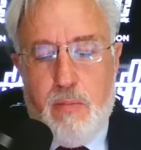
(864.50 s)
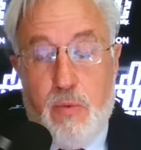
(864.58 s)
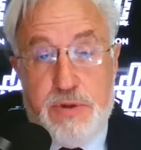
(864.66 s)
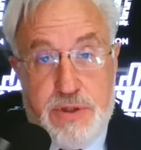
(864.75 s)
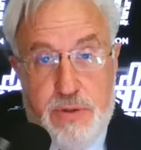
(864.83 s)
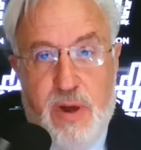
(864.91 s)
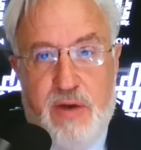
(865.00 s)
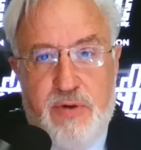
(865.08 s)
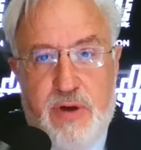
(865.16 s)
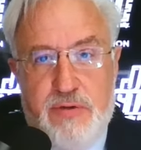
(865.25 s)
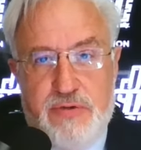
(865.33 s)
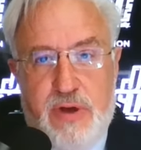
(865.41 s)
which you have
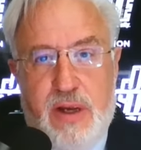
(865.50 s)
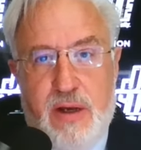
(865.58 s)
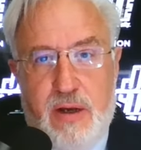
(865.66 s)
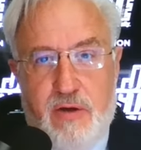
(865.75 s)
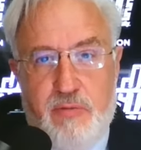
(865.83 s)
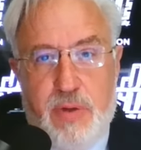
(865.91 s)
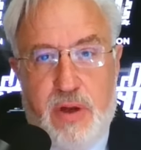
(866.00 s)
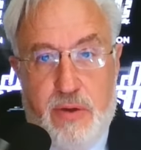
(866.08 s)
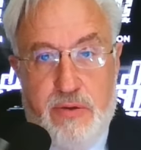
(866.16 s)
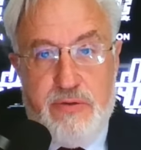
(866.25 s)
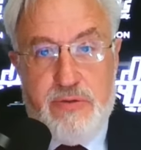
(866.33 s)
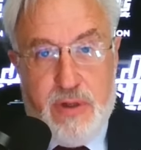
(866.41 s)
an understanding of,
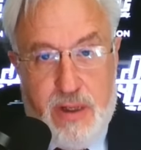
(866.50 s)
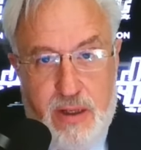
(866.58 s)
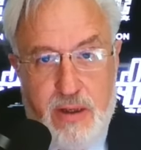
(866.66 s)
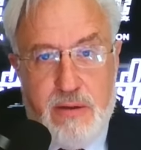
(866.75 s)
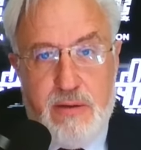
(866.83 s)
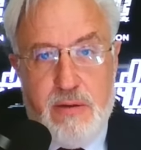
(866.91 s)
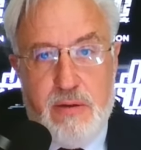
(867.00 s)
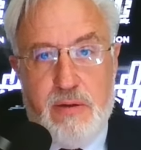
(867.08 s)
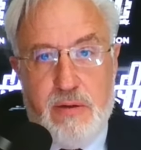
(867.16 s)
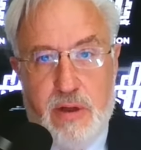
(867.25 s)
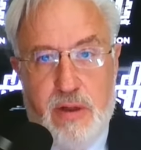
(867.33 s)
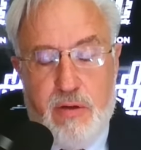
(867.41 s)
because again,
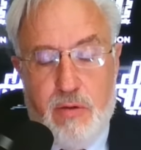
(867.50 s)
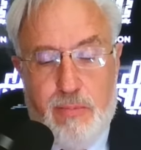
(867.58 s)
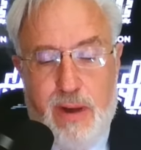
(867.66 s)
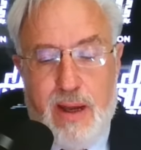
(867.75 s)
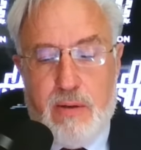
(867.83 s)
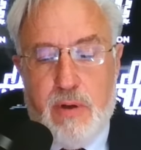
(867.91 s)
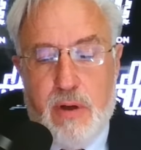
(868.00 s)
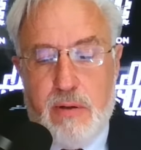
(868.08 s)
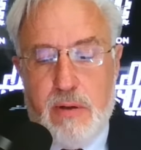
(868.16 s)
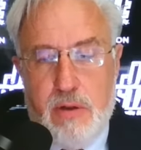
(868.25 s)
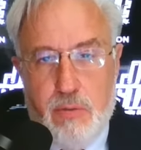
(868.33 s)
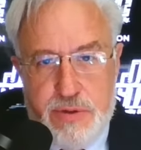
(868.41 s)
the clinical
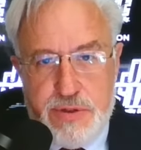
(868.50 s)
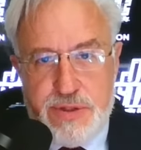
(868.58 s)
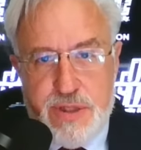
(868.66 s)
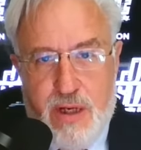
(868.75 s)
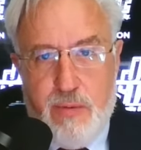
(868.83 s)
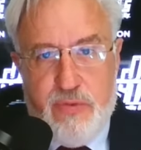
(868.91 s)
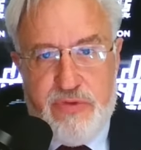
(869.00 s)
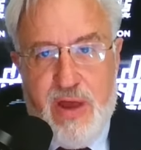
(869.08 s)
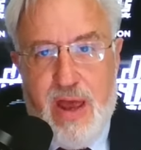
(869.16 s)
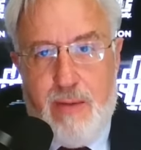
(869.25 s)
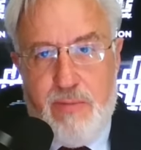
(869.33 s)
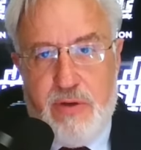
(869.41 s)
background, you understand what's
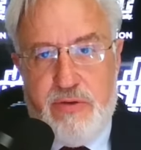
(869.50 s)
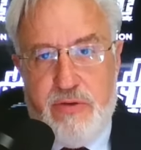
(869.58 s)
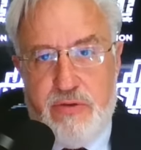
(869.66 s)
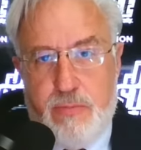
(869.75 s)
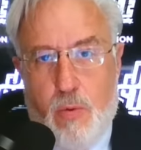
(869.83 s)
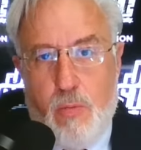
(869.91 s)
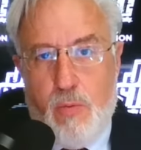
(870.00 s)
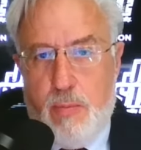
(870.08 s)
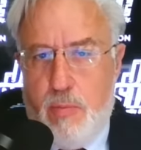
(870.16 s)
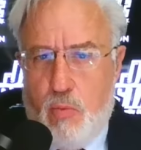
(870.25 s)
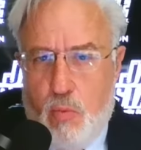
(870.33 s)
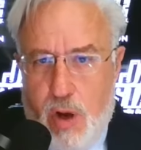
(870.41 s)
happening to this poor
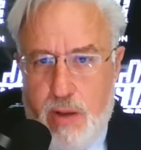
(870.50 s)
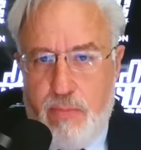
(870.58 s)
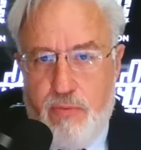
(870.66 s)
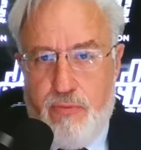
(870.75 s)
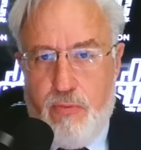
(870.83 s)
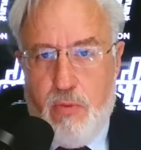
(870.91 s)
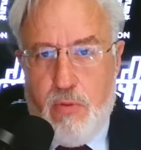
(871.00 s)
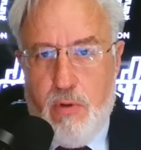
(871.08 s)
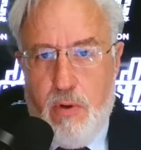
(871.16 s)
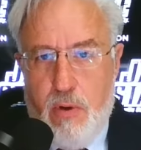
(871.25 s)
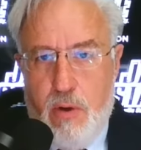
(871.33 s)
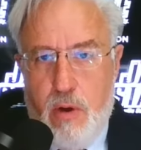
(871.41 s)
woman right
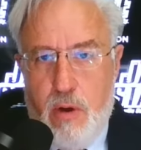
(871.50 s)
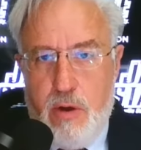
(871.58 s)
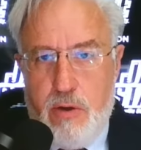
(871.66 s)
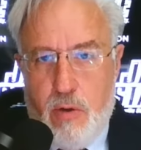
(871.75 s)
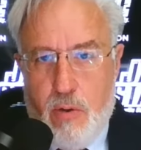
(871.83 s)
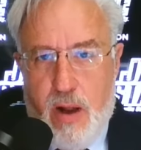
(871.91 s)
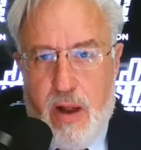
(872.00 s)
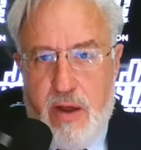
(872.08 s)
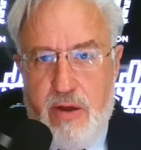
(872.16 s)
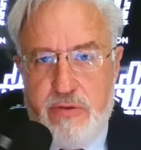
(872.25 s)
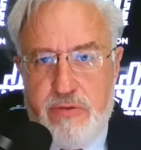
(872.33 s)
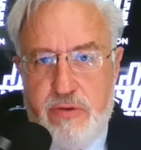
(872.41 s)
before your
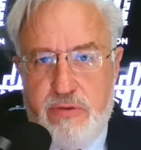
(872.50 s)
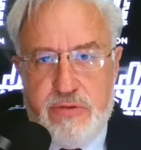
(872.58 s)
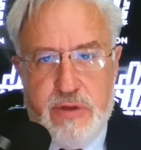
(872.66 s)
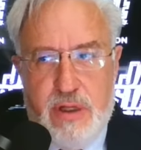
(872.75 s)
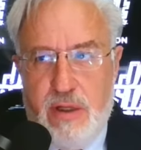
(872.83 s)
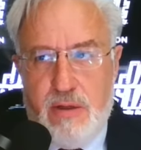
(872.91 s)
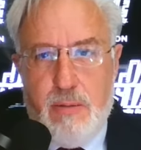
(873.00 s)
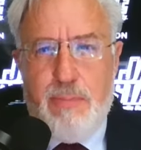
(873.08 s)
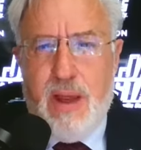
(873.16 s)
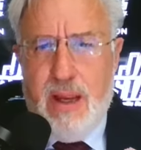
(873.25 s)
eyes. You see the